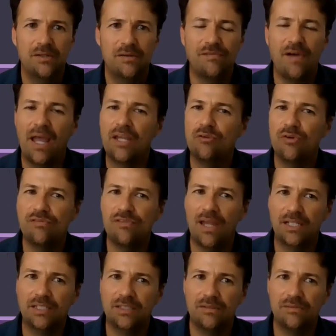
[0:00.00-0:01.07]
find
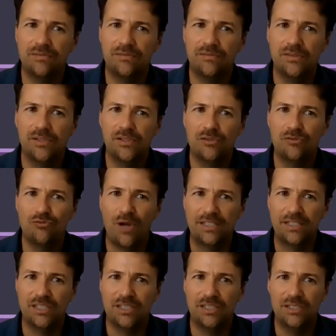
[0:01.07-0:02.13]
reflective
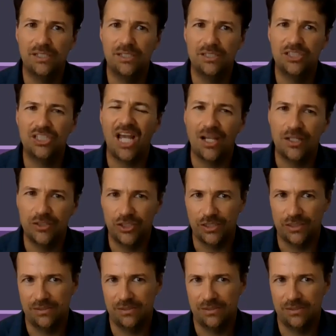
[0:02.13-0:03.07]
writing challenging.